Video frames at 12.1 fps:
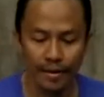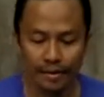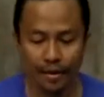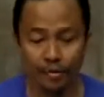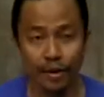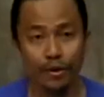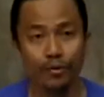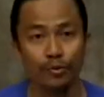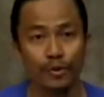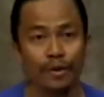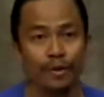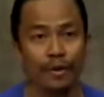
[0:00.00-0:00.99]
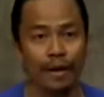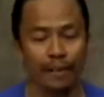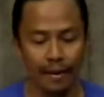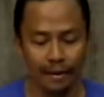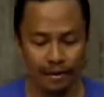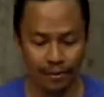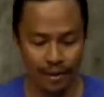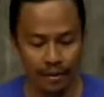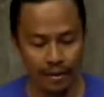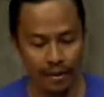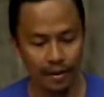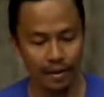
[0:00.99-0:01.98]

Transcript: things that you can do with ML as well,